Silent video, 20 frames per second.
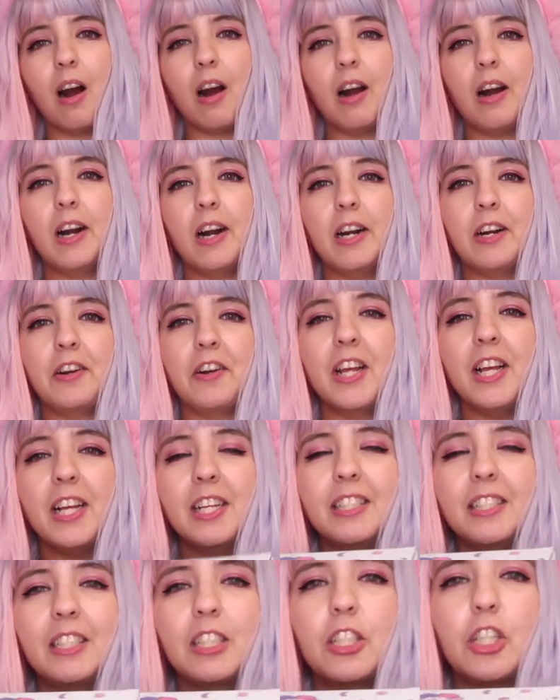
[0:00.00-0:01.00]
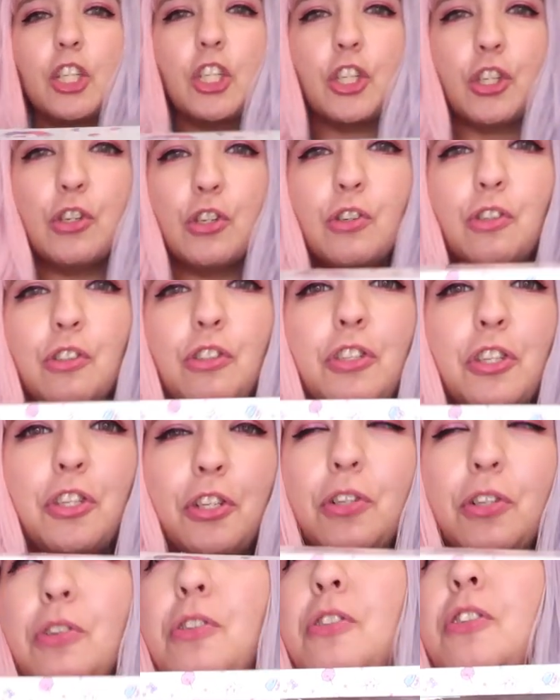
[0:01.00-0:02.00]
are these cute,
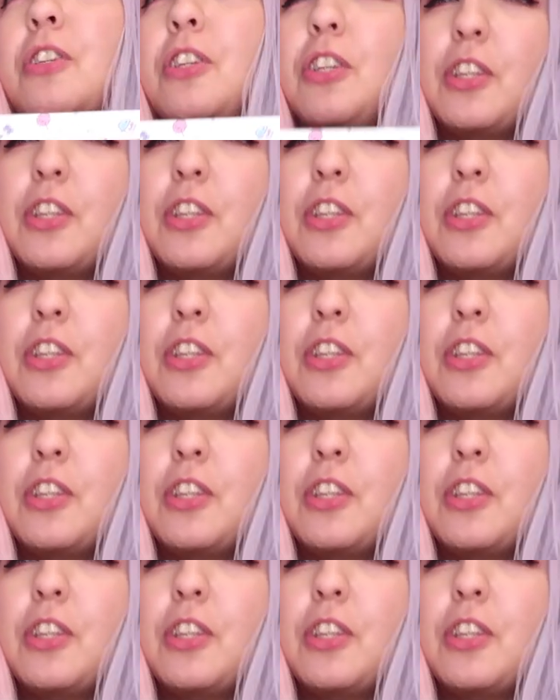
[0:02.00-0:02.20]
cute,